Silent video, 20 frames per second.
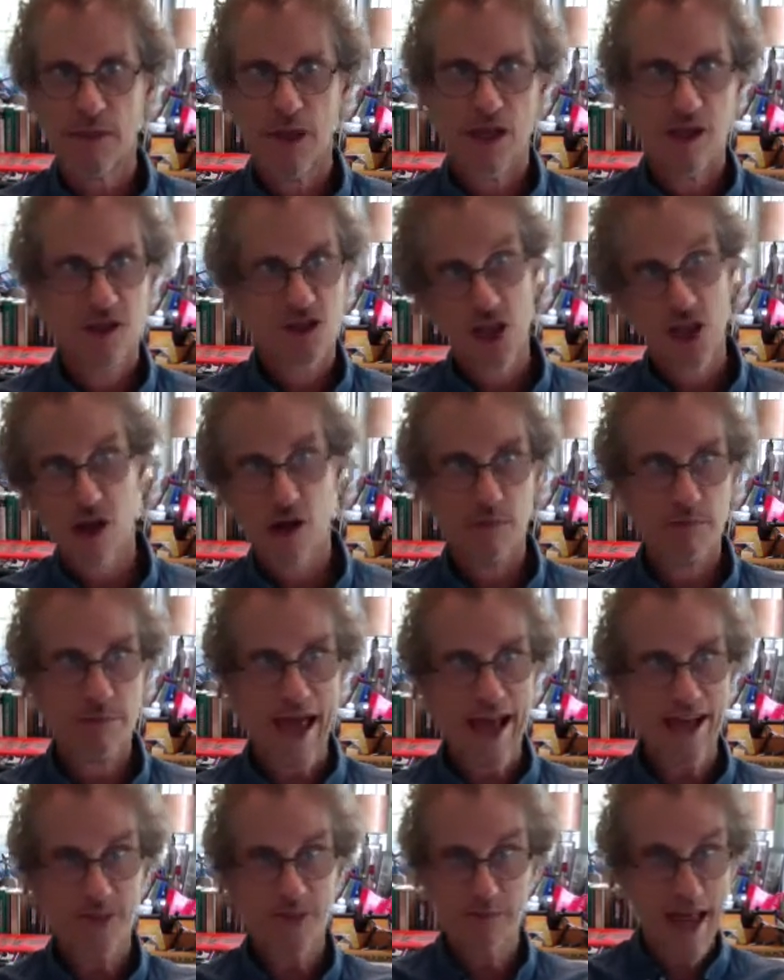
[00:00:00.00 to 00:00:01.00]
So
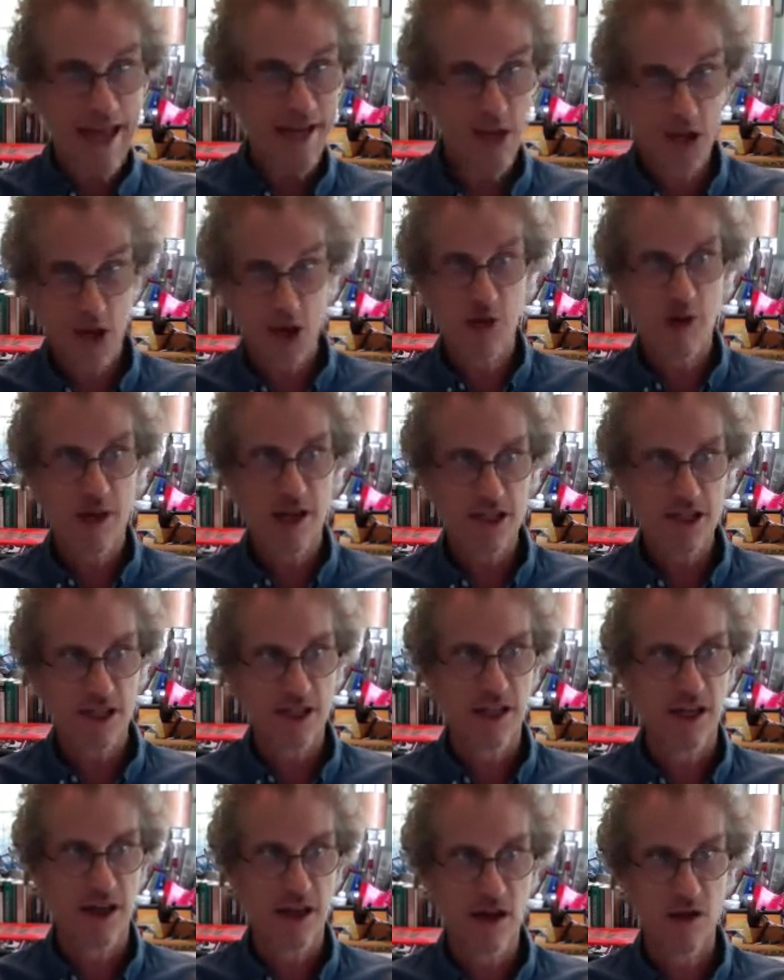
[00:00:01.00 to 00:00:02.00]
back to your question,
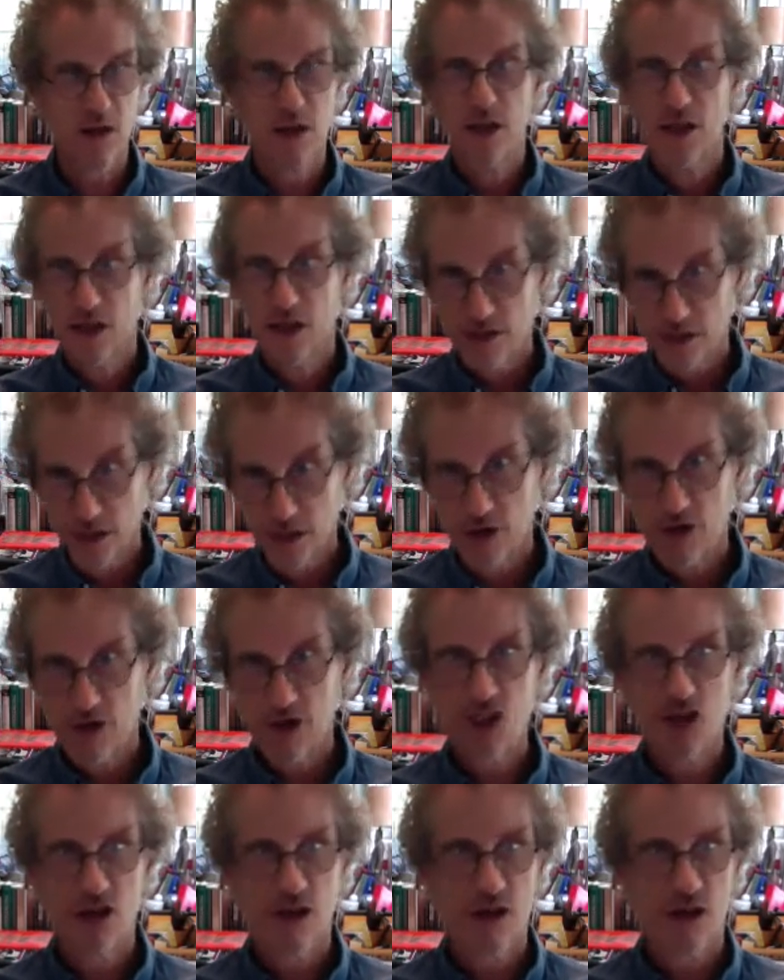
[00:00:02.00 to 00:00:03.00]

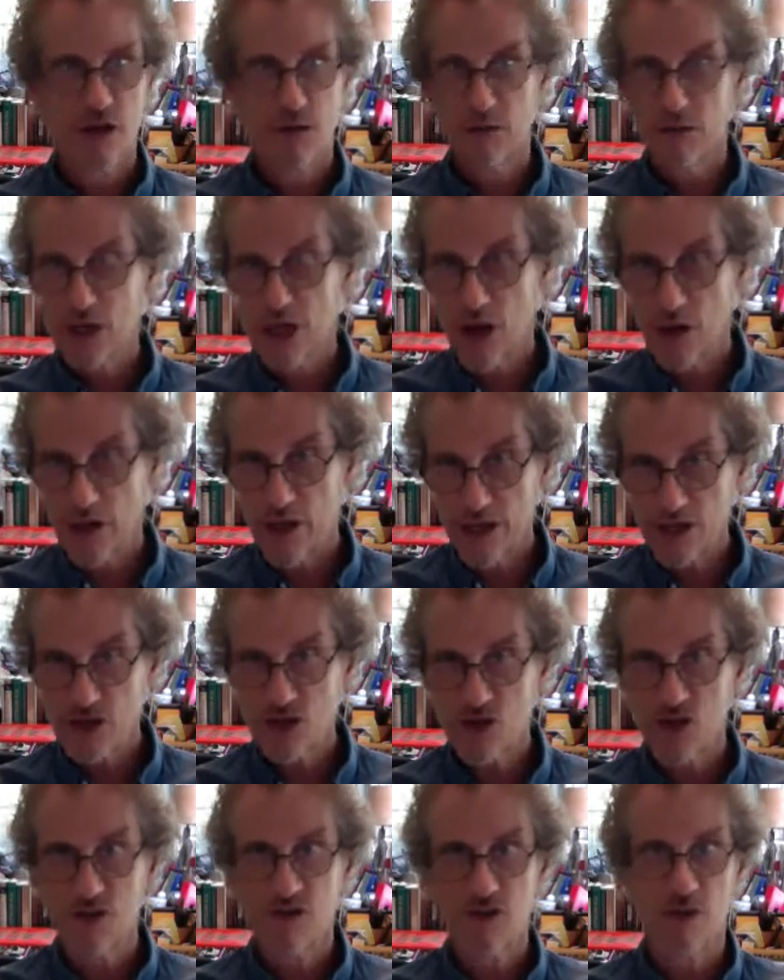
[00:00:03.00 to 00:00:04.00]
literature,
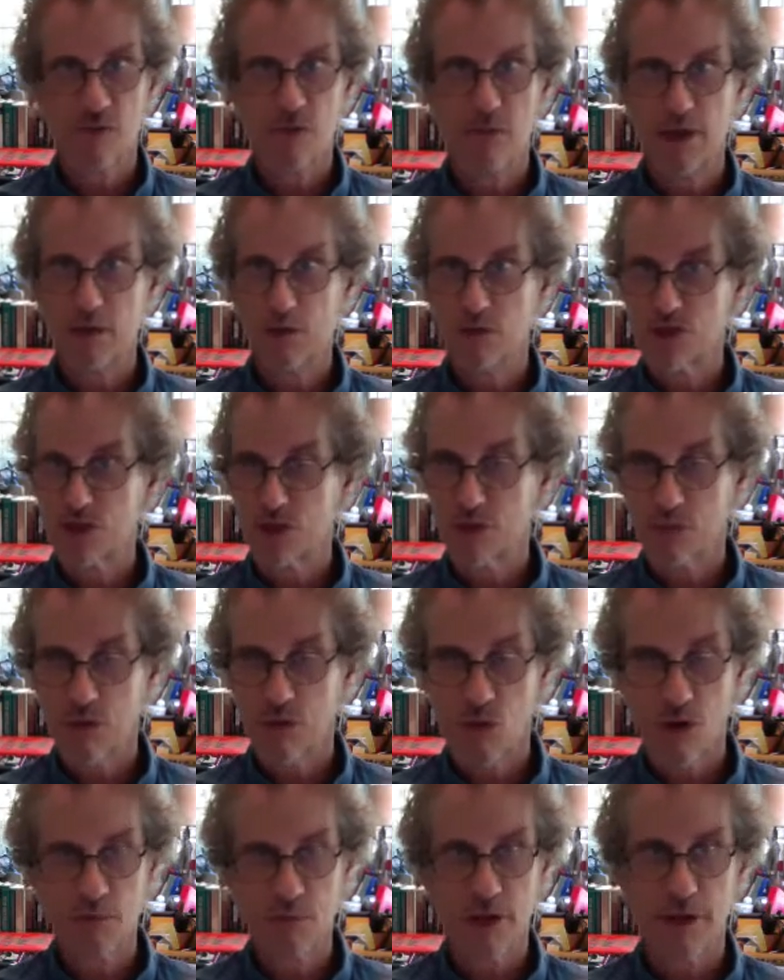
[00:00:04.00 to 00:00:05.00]
history for me was
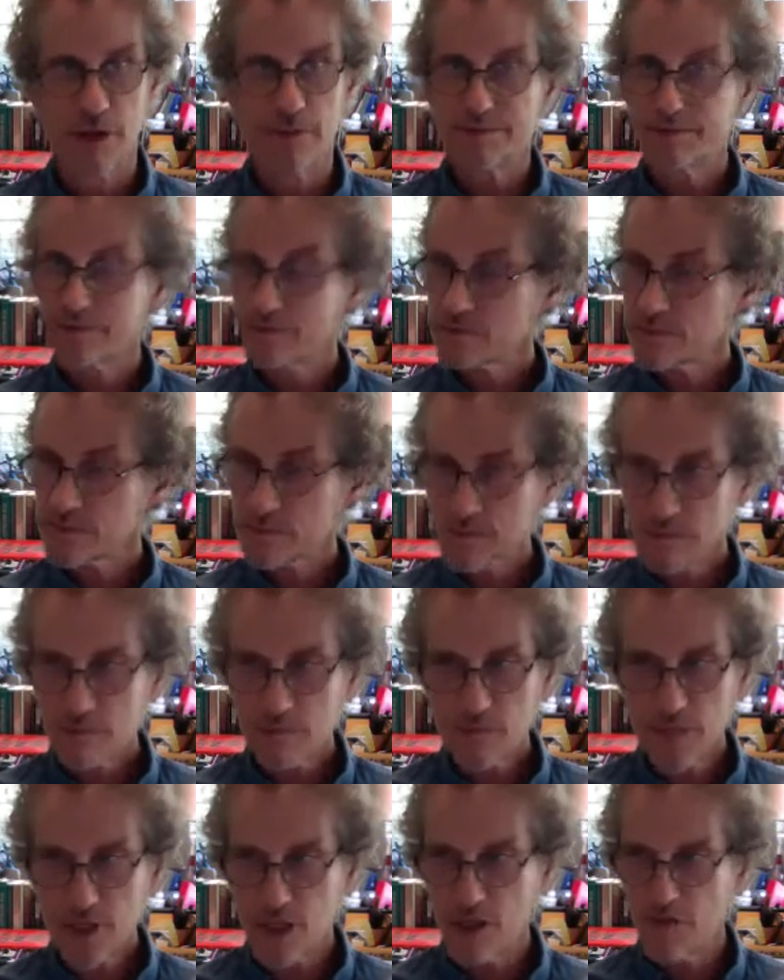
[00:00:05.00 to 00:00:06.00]
important, but
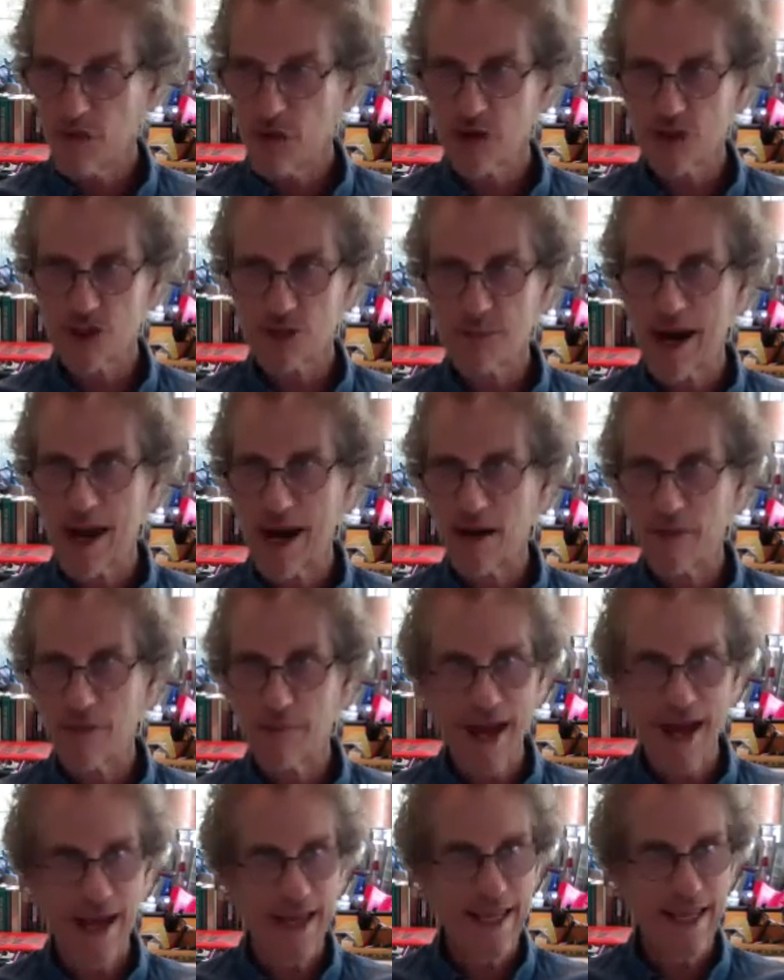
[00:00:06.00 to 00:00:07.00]
if you're inspired
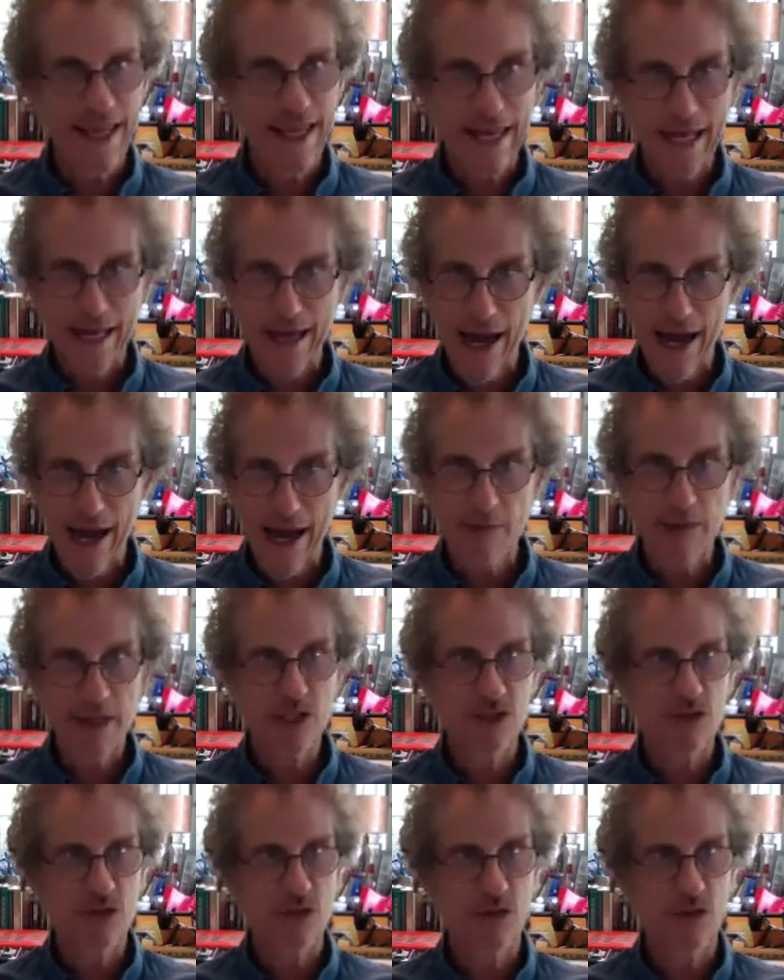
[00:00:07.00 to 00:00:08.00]
by
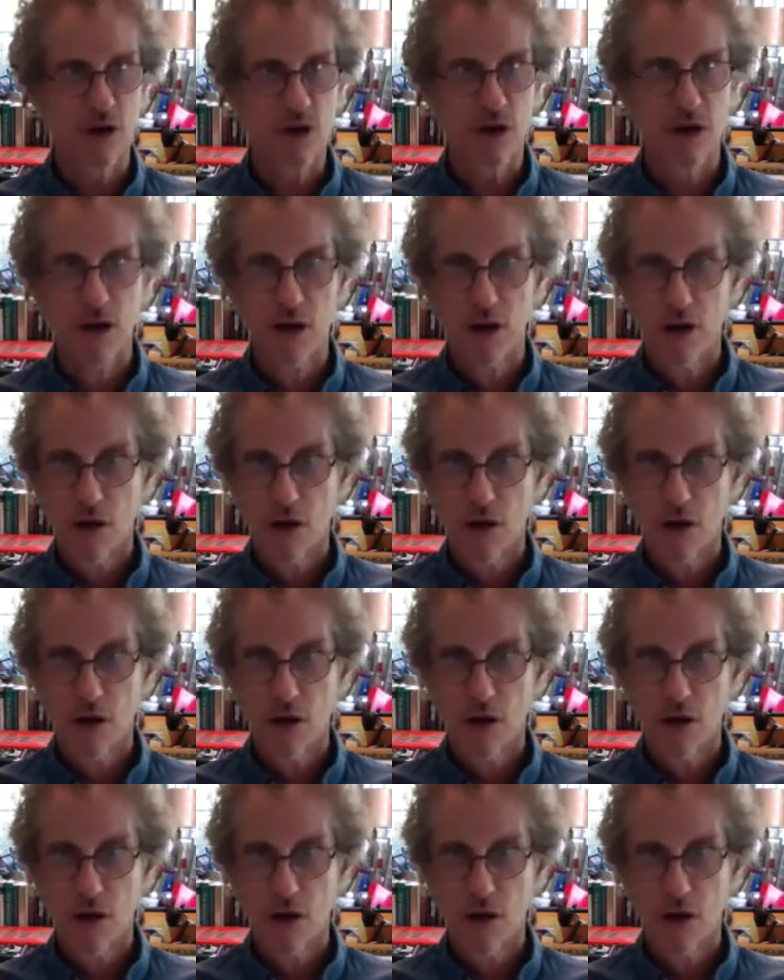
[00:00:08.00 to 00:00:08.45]
economics or